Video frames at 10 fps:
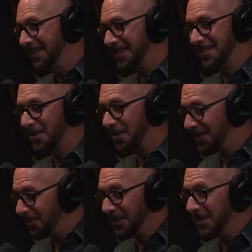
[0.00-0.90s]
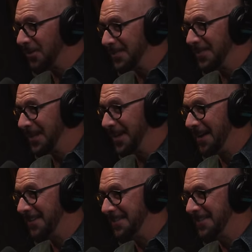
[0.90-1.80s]
That's the only currency it
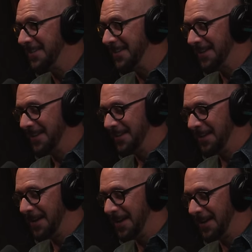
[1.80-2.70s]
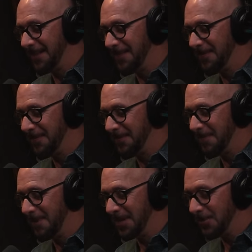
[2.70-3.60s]
has, and
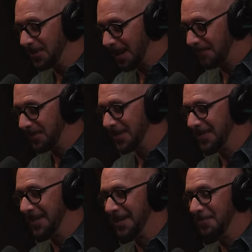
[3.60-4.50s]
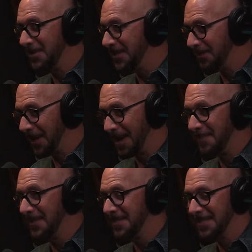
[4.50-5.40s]
when you stop trusting it, and we're seeing what
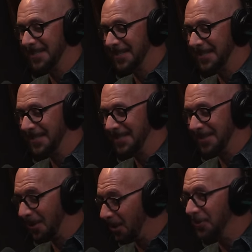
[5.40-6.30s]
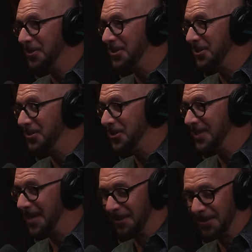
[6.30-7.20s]
happens to all our institutions now,